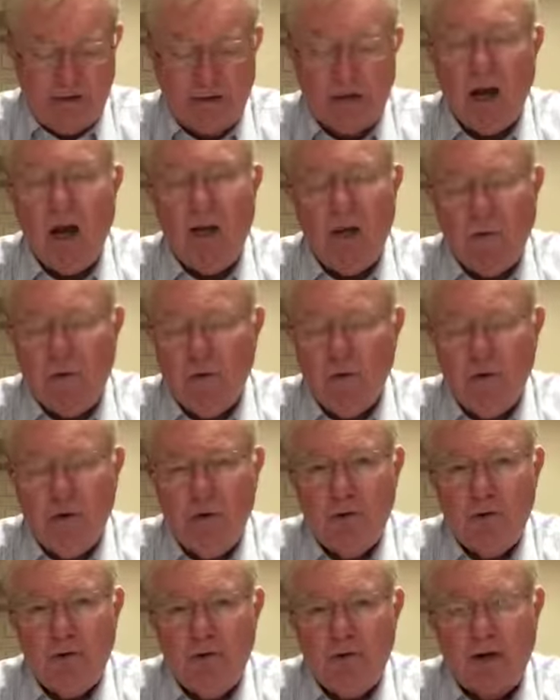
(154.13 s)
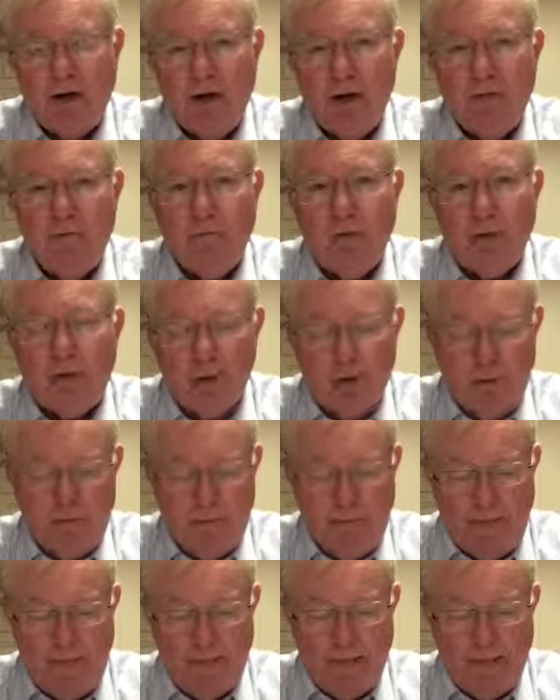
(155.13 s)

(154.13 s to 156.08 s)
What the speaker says: the kind of hurt, the kind of harm